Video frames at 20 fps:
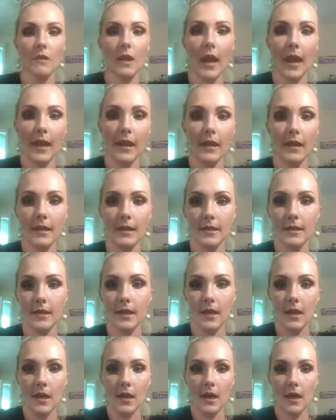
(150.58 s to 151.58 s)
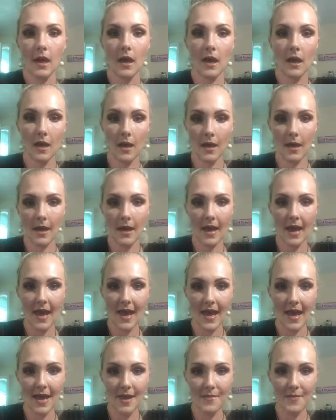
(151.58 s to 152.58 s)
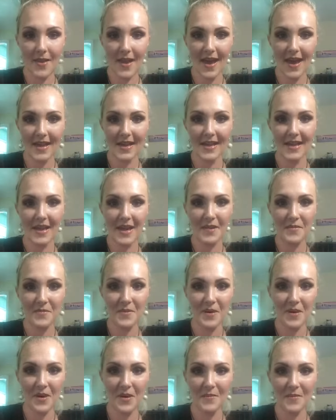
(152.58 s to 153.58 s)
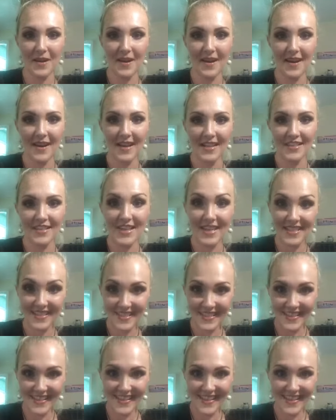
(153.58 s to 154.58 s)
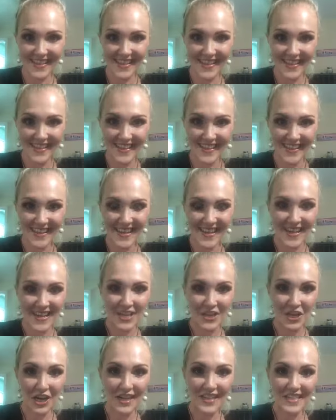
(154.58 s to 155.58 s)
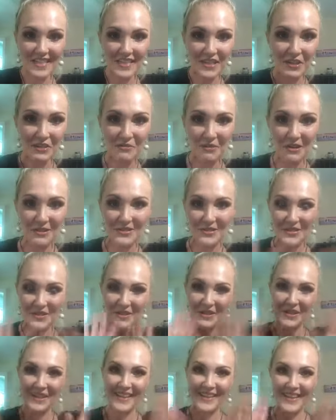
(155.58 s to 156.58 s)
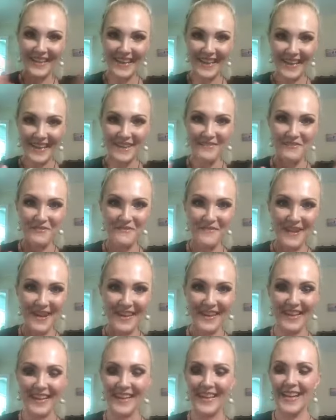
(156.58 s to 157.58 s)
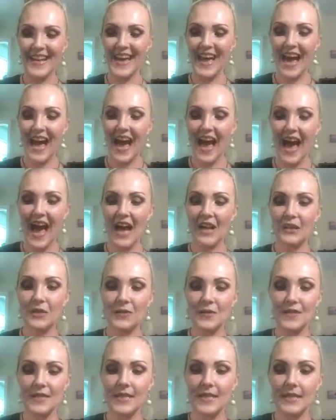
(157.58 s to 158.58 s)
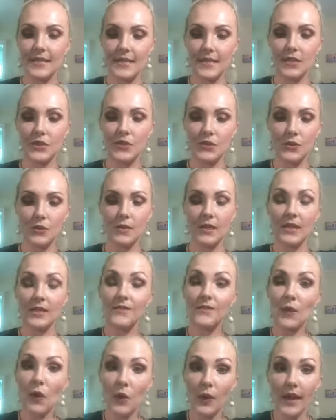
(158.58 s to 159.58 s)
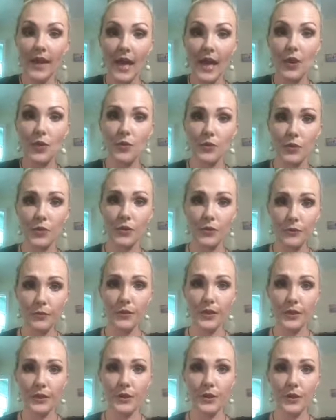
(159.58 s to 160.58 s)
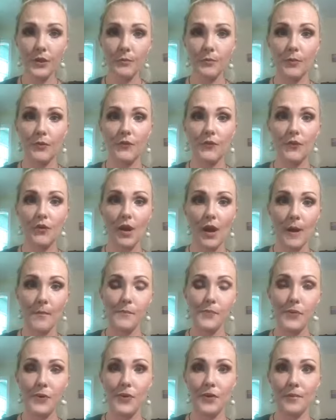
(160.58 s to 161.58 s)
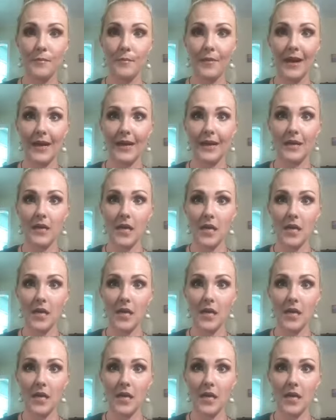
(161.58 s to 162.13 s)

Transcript: And hey, Patty. Hey, Mama. Hey, Jessica. Trying to see who else on. Hey, everybody. I use it to exfoliate really, really good before I put my